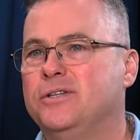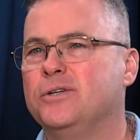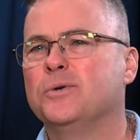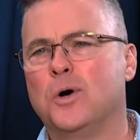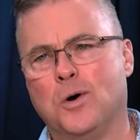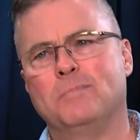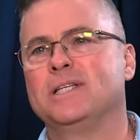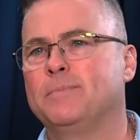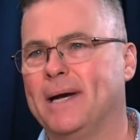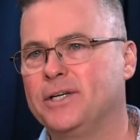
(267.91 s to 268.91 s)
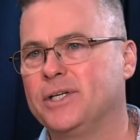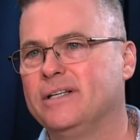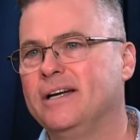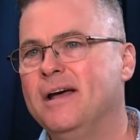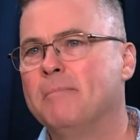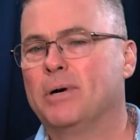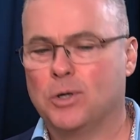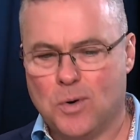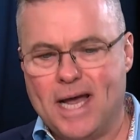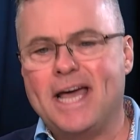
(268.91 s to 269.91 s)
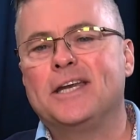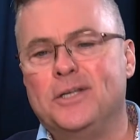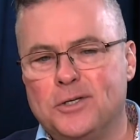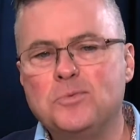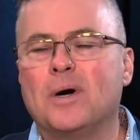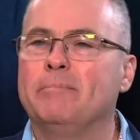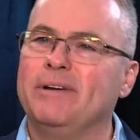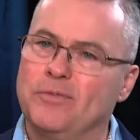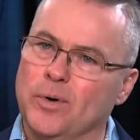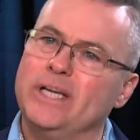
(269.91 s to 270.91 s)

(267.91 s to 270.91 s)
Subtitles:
to do a home inspection, but go ahead and do one before